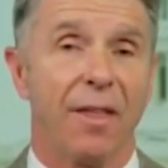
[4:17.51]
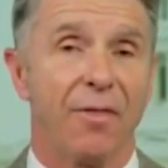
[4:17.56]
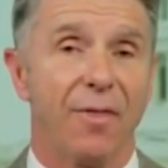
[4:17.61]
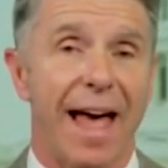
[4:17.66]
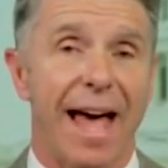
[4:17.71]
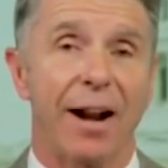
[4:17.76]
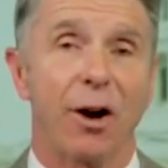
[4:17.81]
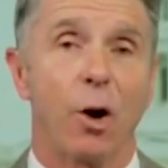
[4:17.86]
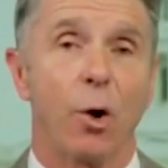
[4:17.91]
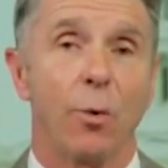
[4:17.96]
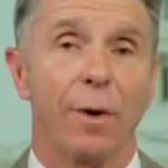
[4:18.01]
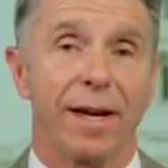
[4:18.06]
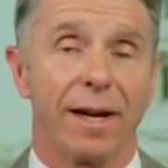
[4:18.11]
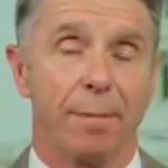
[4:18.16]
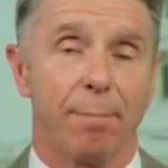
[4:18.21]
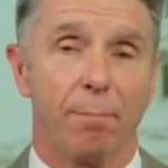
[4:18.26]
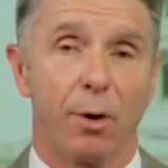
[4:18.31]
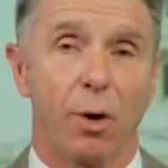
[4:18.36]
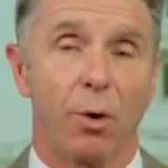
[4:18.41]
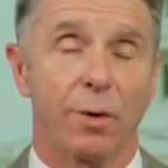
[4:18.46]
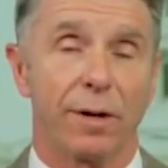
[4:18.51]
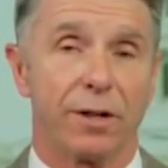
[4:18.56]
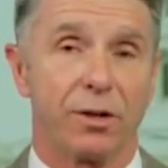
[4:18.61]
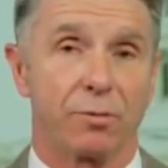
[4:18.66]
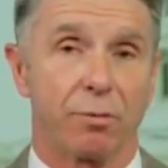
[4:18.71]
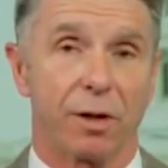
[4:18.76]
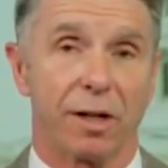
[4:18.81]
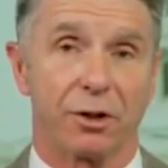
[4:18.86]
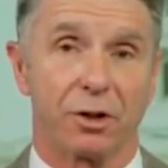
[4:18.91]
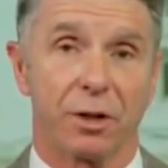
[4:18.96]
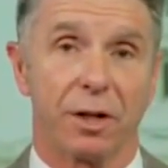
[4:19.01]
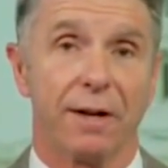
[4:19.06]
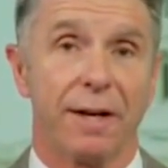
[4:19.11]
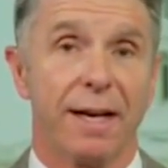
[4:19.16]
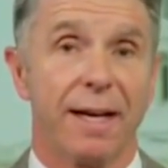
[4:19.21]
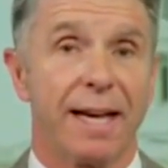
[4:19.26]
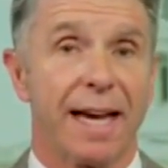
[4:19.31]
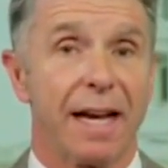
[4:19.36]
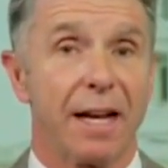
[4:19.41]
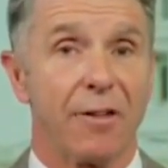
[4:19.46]
That only emboldens Russia,
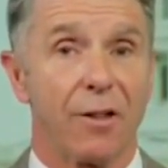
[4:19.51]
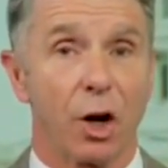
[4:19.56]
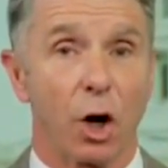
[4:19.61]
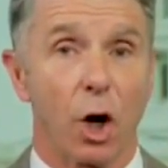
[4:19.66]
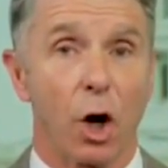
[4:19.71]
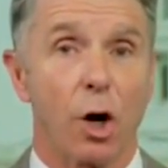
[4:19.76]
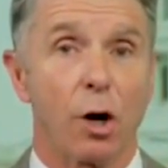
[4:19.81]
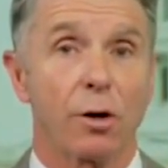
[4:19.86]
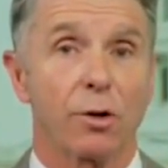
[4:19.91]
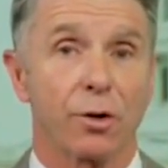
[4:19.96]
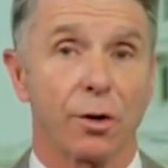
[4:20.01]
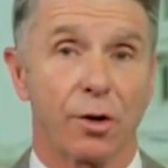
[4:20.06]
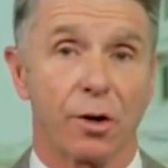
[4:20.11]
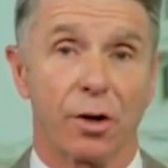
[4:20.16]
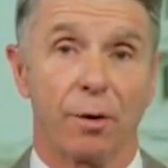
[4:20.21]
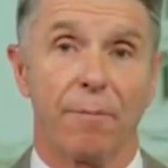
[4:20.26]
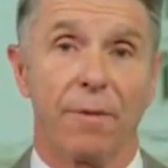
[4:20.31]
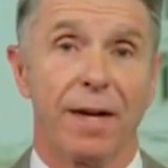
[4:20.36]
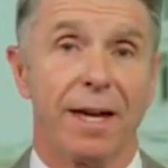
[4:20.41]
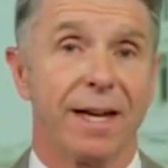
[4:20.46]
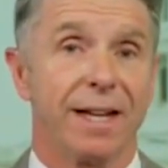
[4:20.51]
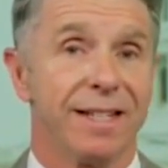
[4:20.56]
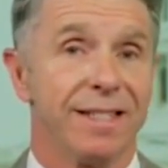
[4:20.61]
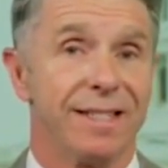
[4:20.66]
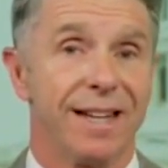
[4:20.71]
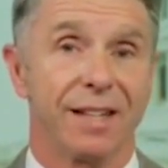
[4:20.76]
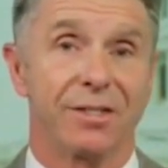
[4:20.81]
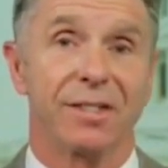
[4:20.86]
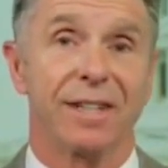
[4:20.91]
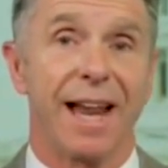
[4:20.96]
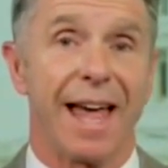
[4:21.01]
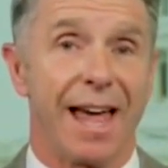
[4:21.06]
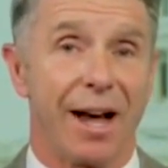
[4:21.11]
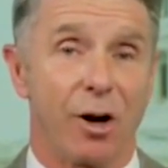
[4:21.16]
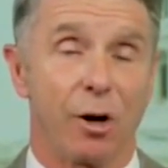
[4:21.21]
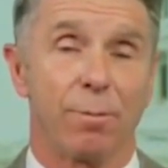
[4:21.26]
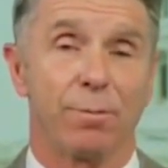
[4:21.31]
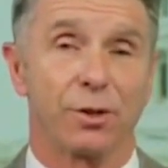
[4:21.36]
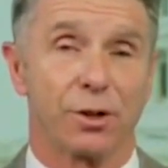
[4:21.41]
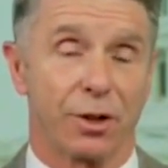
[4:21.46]
and in the long right. term, doesn't
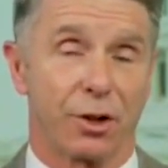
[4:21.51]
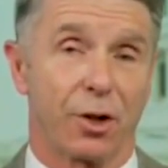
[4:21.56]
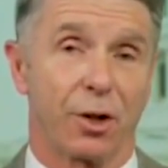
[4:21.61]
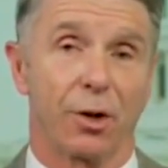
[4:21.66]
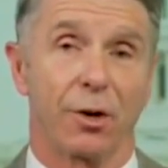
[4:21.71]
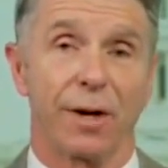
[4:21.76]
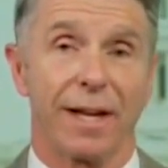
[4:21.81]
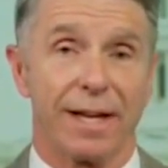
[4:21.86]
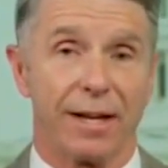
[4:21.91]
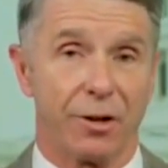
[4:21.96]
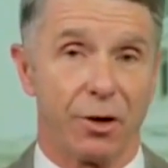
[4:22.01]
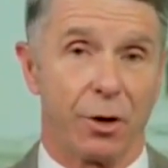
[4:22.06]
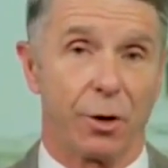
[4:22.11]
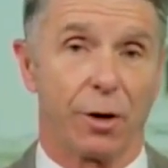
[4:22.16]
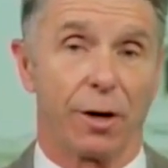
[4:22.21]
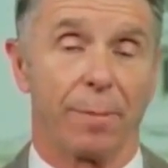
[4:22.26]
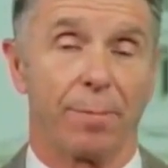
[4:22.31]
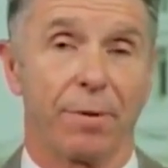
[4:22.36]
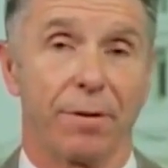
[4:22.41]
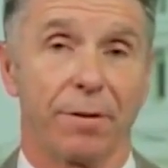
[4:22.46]
help security in Europe.